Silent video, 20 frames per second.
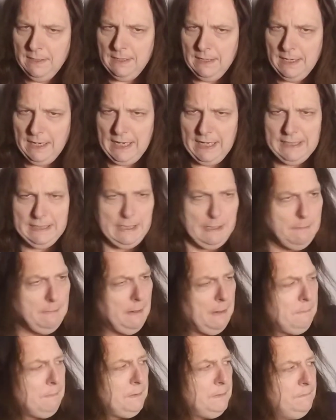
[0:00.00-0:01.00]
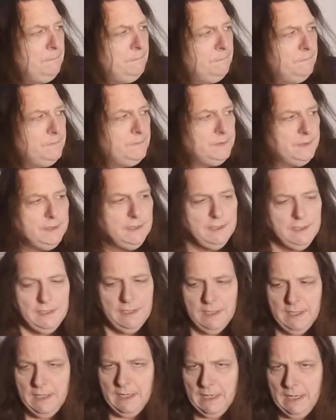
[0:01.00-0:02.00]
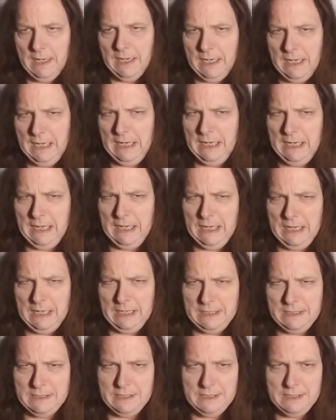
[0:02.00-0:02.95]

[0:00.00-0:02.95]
Hang them up. And